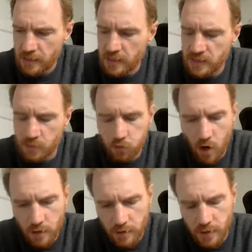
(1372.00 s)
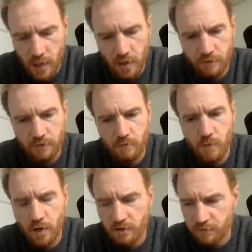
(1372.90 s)
as the product of
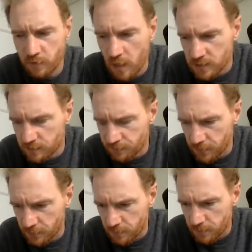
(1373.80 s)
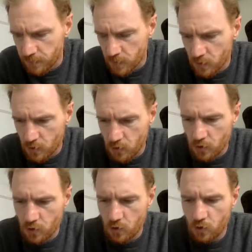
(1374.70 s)
modern philosophy,
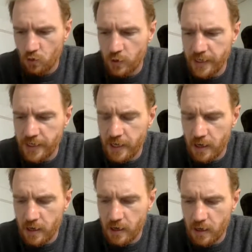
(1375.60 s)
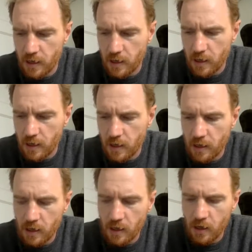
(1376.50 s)
we
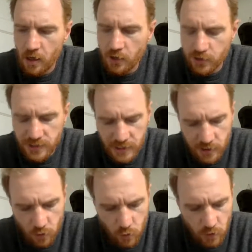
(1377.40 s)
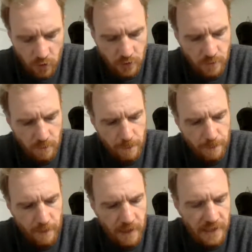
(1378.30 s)
understand the world
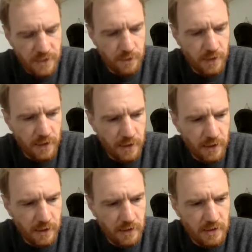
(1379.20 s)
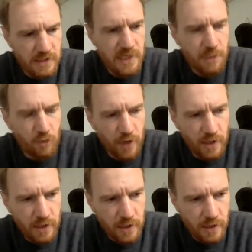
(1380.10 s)
as being separated